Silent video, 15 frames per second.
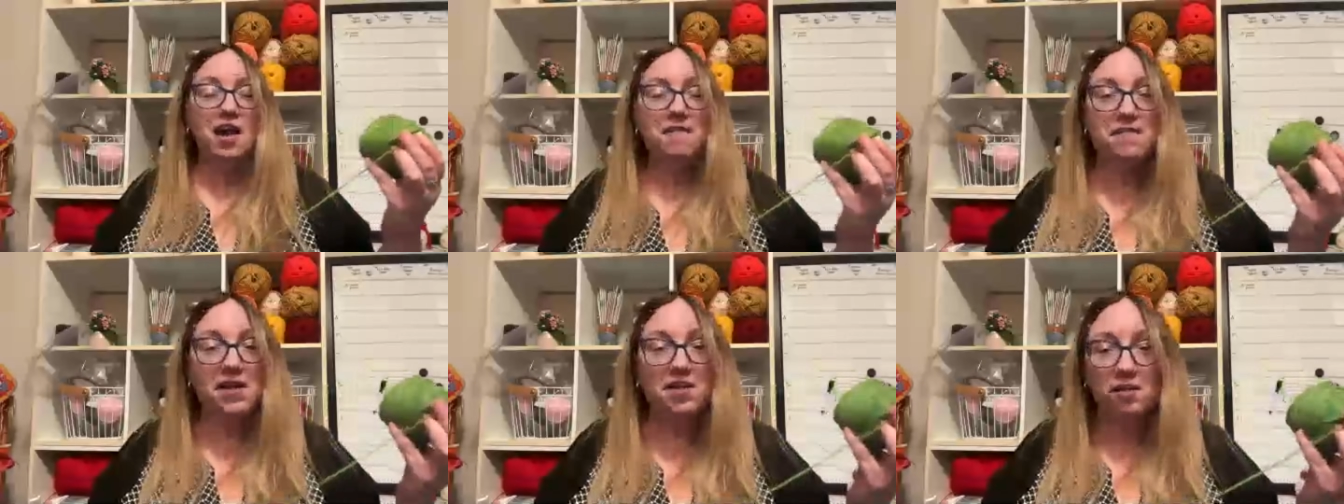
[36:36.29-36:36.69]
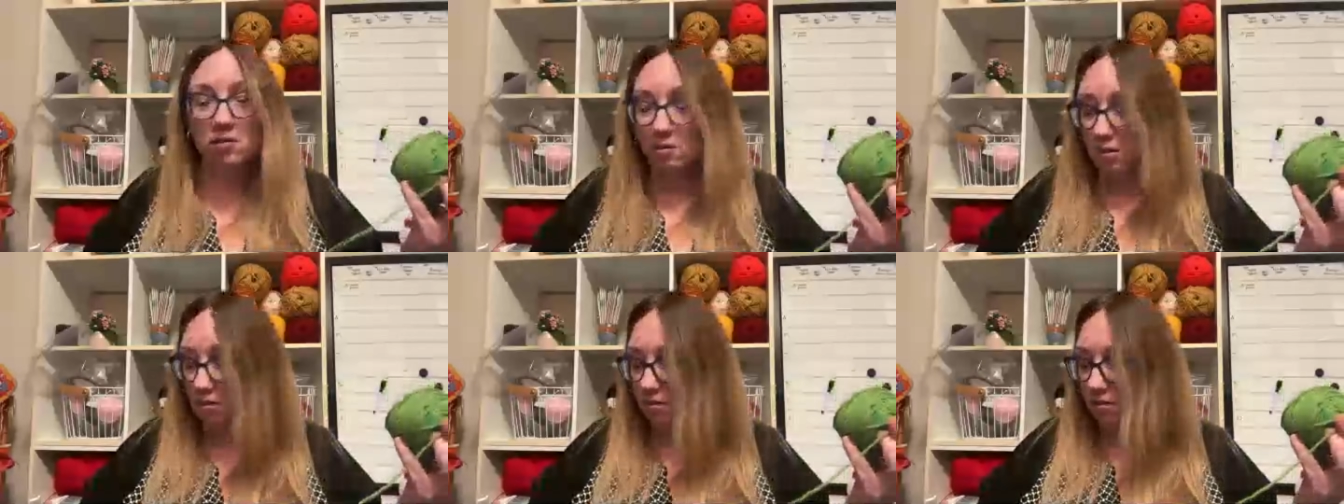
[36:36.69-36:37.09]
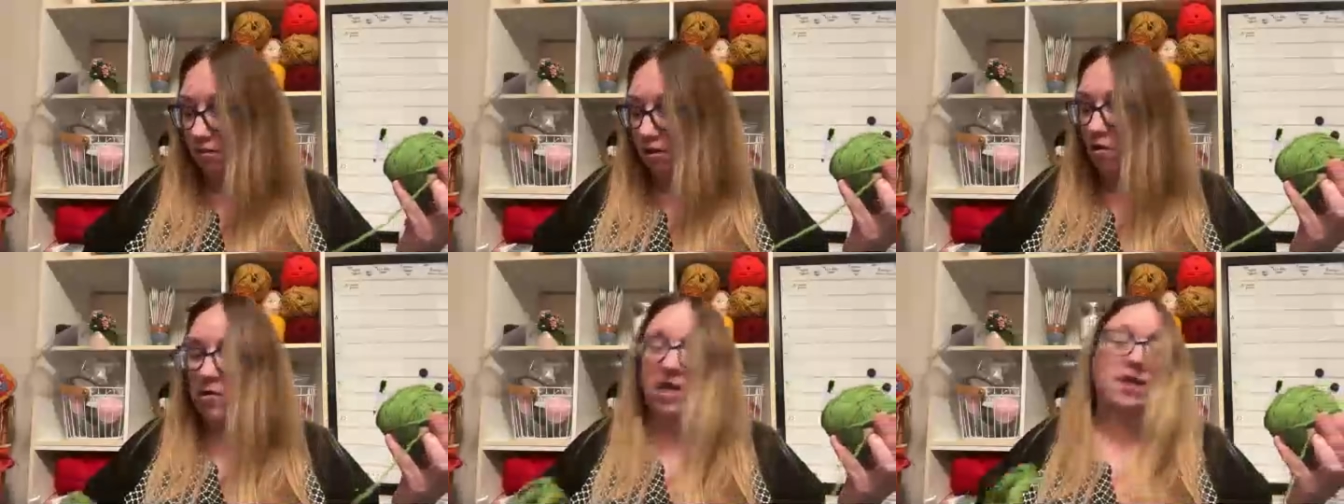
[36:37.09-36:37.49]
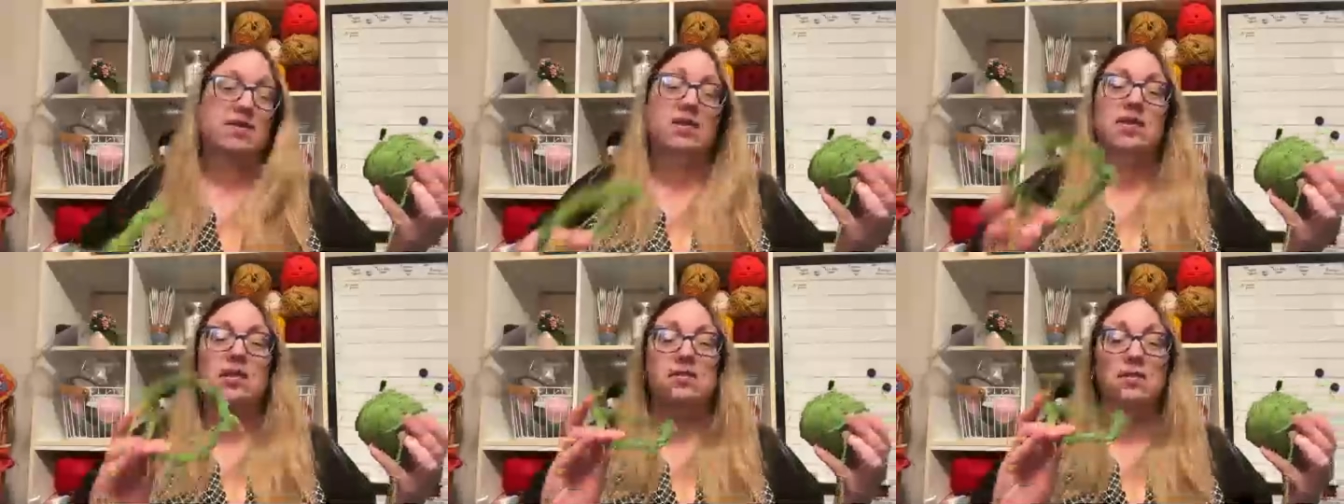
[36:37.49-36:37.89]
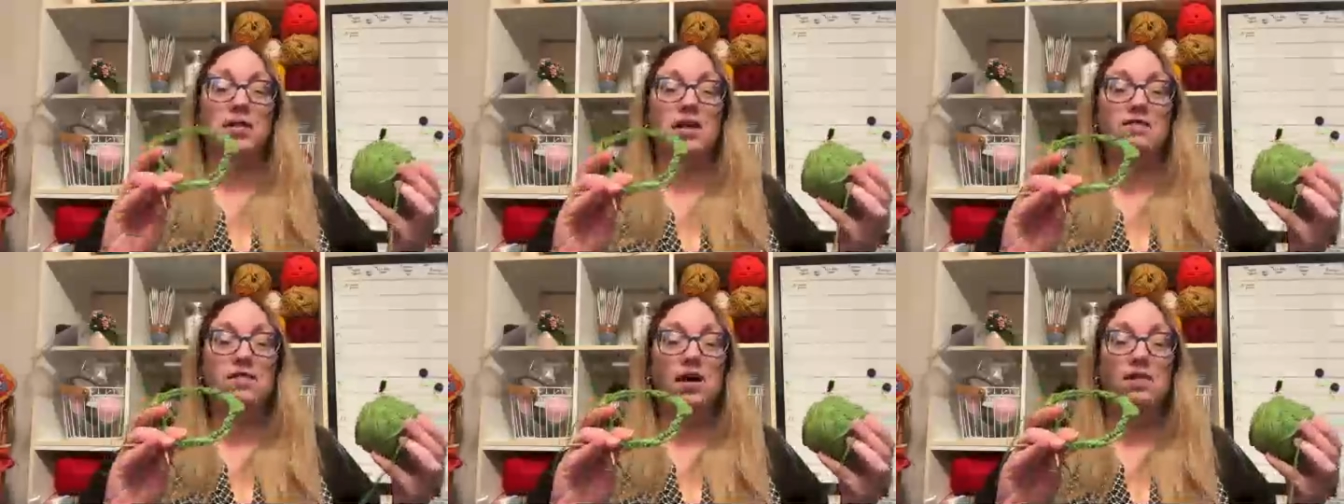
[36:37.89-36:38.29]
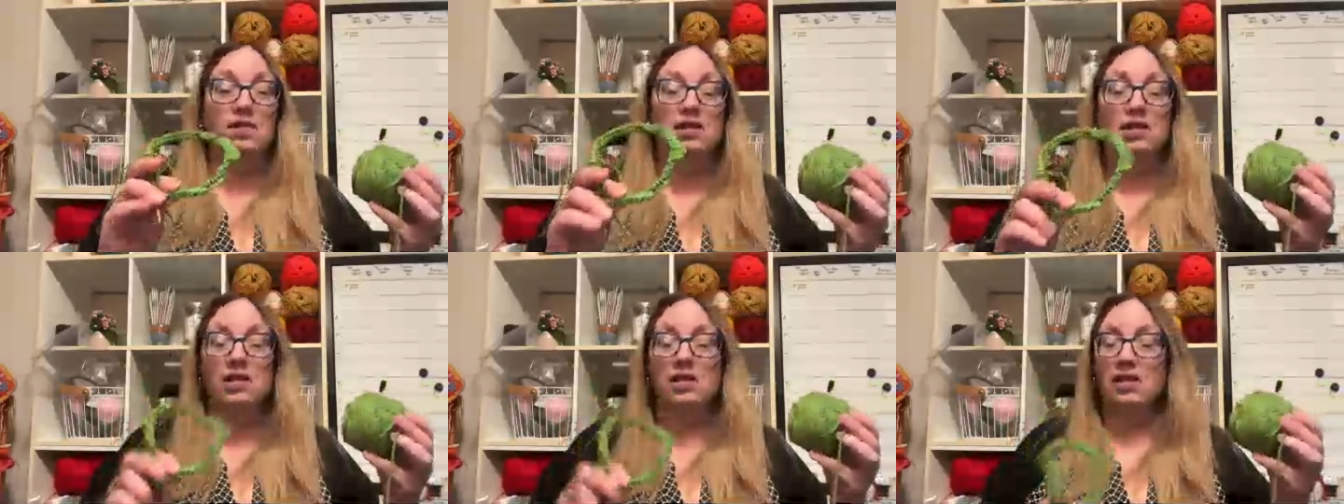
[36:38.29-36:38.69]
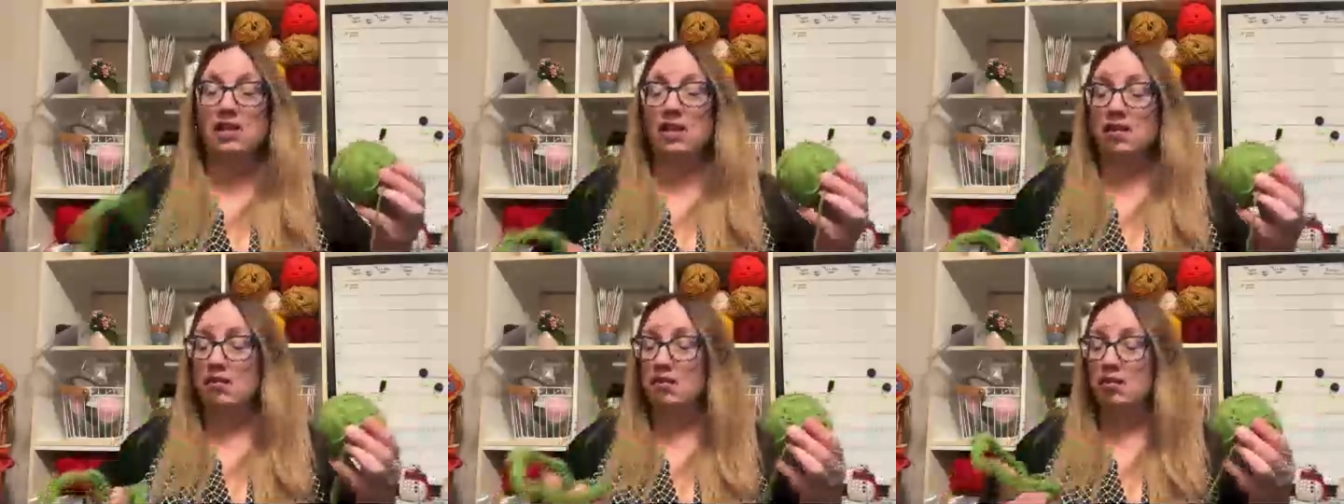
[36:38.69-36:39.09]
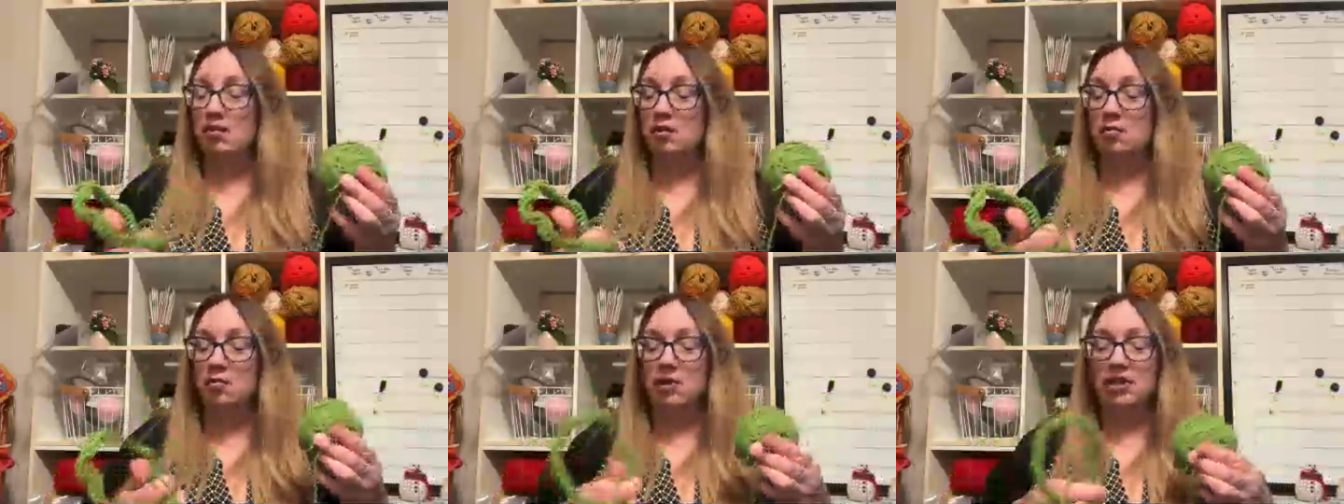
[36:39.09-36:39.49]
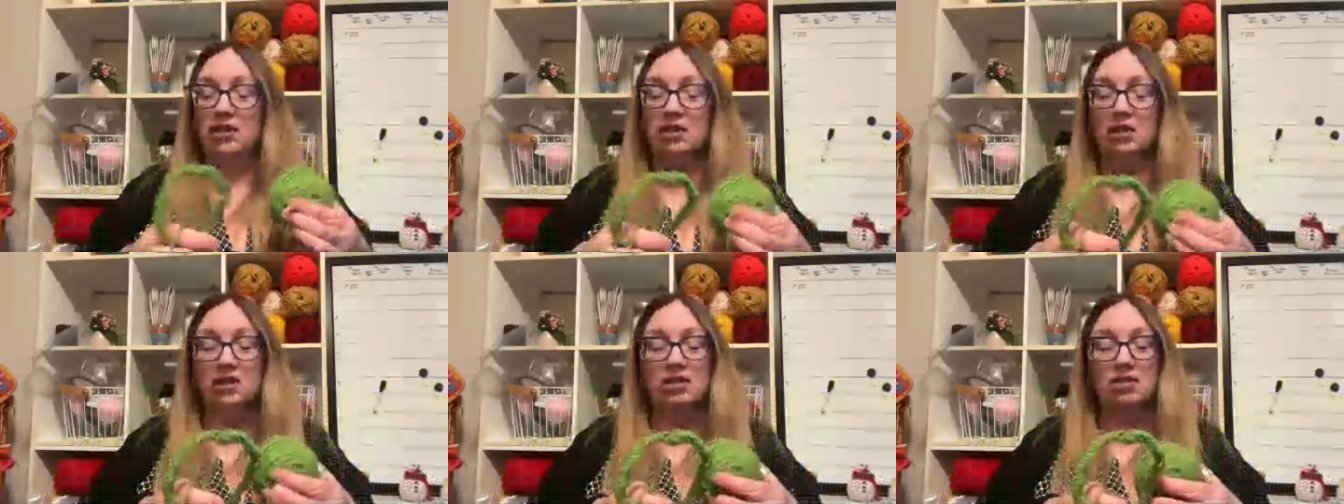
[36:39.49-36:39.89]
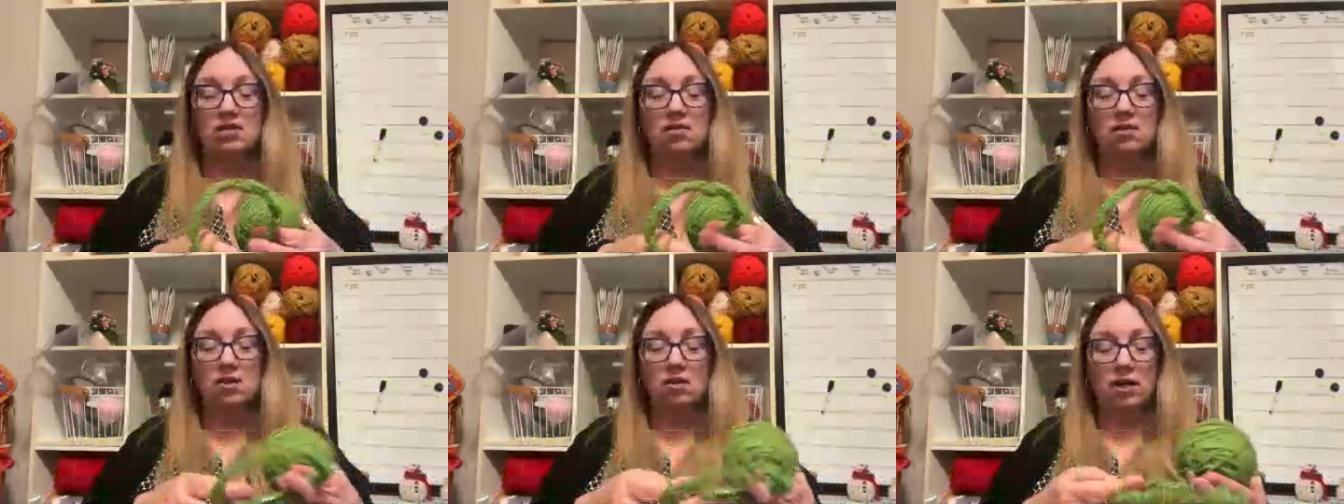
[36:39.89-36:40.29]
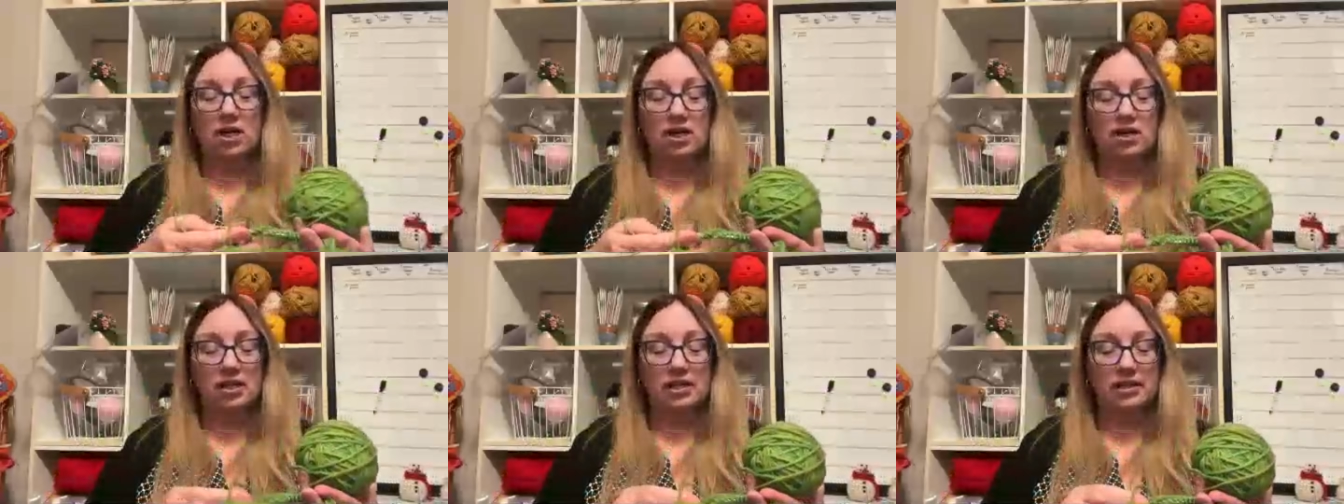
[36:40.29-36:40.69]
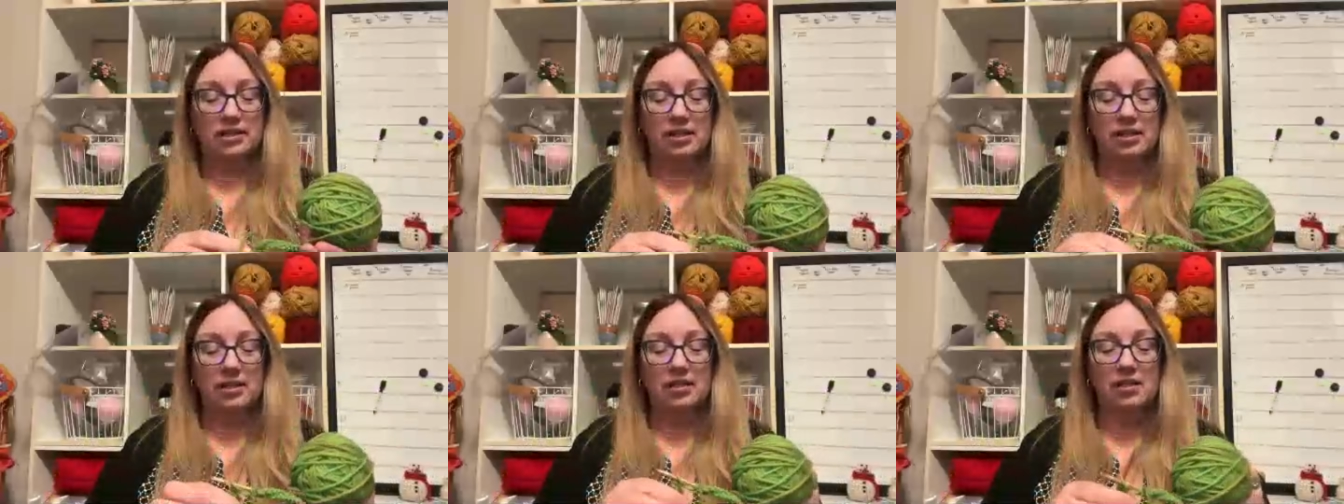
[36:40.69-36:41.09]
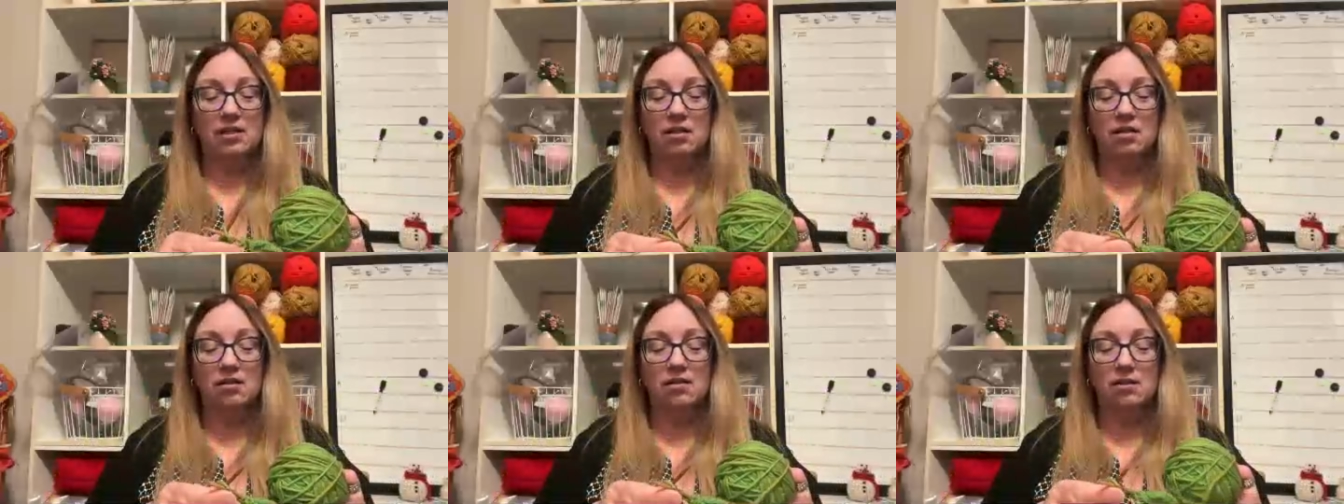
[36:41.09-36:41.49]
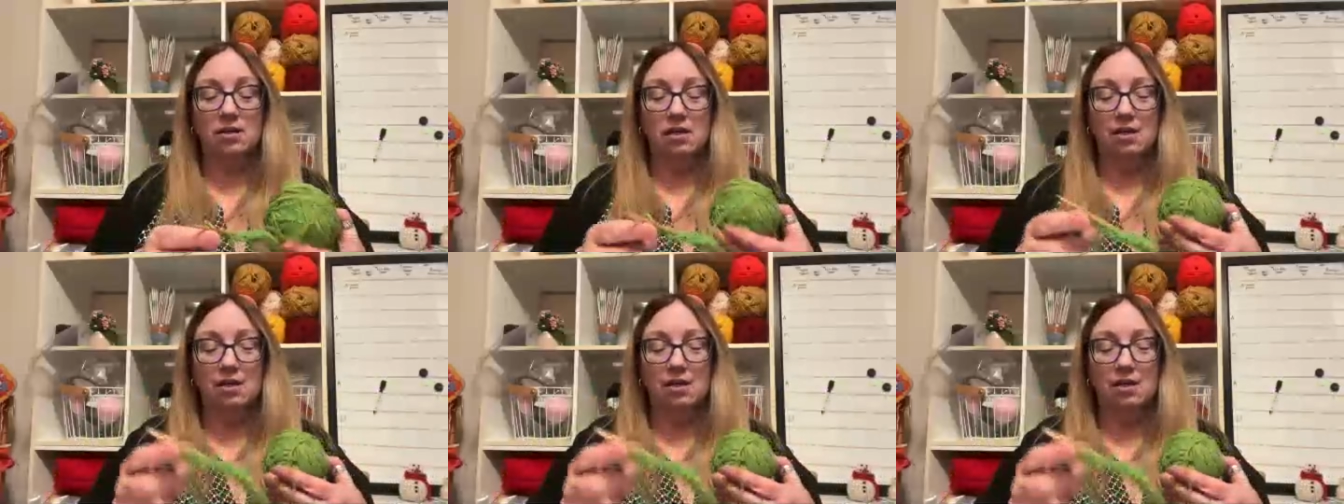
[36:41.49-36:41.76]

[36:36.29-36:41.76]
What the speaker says: If I do oh yeah, this is what I found, the knitting needles. What did I start? Okay, these knitting needles.